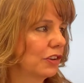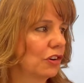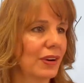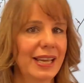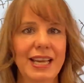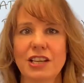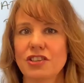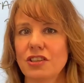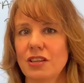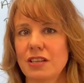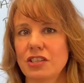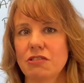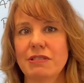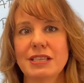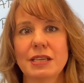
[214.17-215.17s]
kitchen
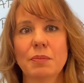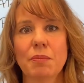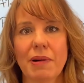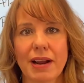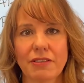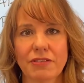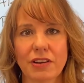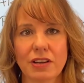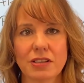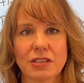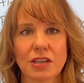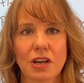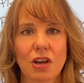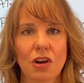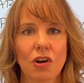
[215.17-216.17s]
as you're eating breakfast,
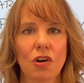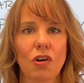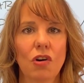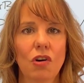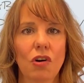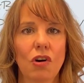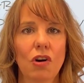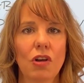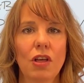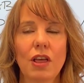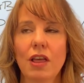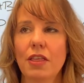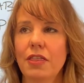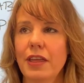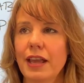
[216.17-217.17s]
or
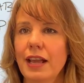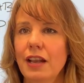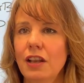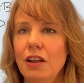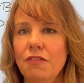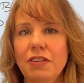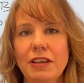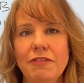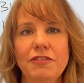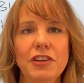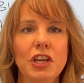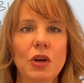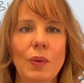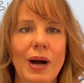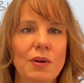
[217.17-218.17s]
the lovely
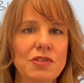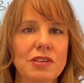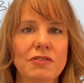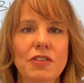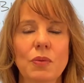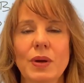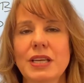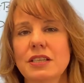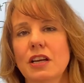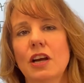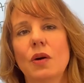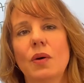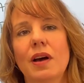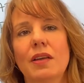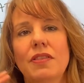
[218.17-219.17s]
view out of the
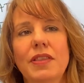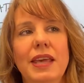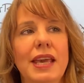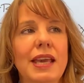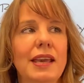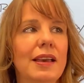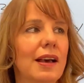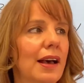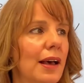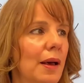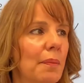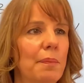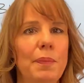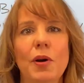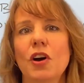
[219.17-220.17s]
window at the
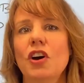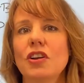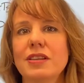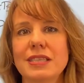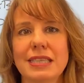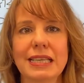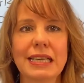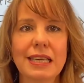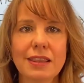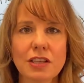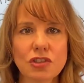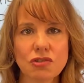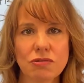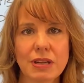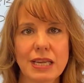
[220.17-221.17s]
birds singing in the
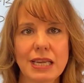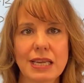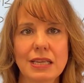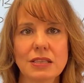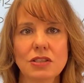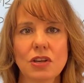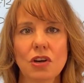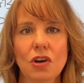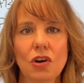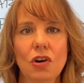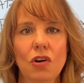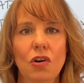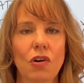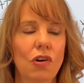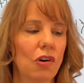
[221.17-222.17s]
trees,
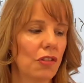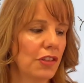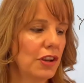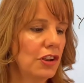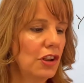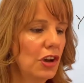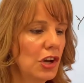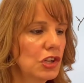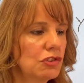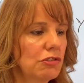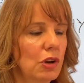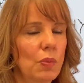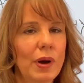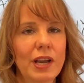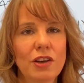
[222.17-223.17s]
or the
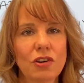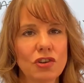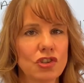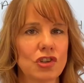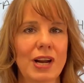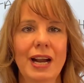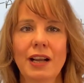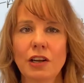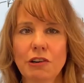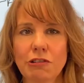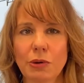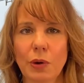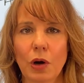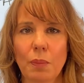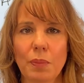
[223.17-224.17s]
nursery where your child
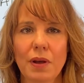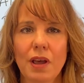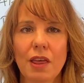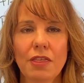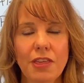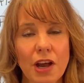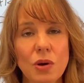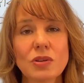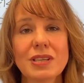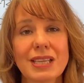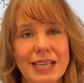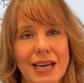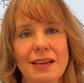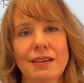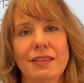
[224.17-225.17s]
grew up. Those are the
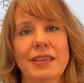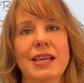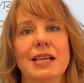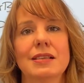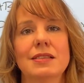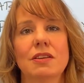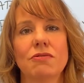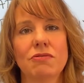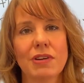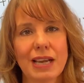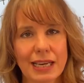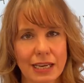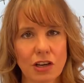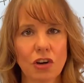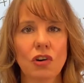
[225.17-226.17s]
kind of things that
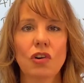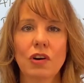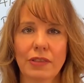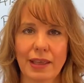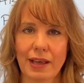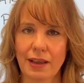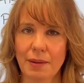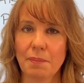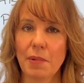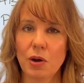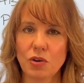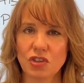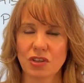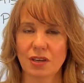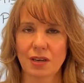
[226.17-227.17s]
really hook that
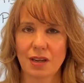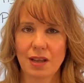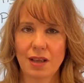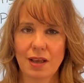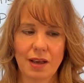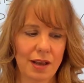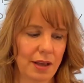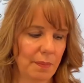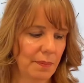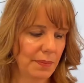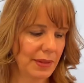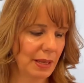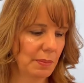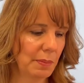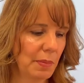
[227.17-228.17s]

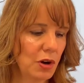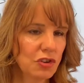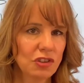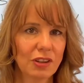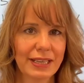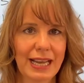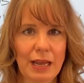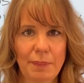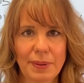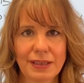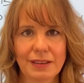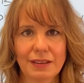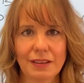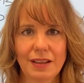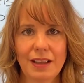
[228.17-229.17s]
emotional
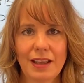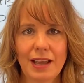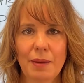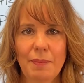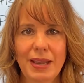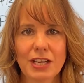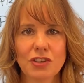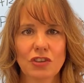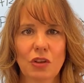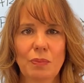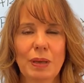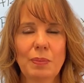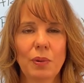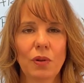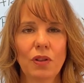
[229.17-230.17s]
capital and make sure that
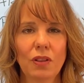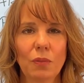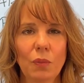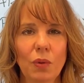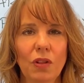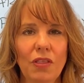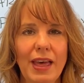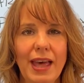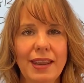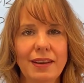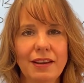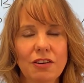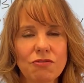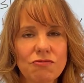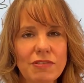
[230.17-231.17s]
people will
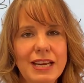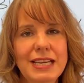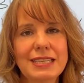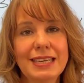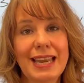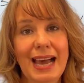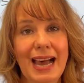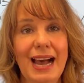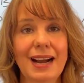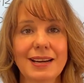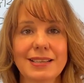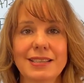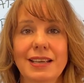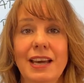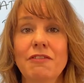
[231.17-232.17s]
then read and
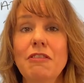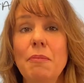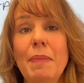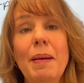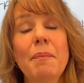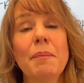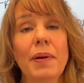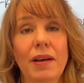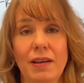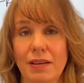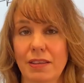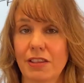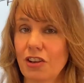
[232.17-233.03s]
act and remember the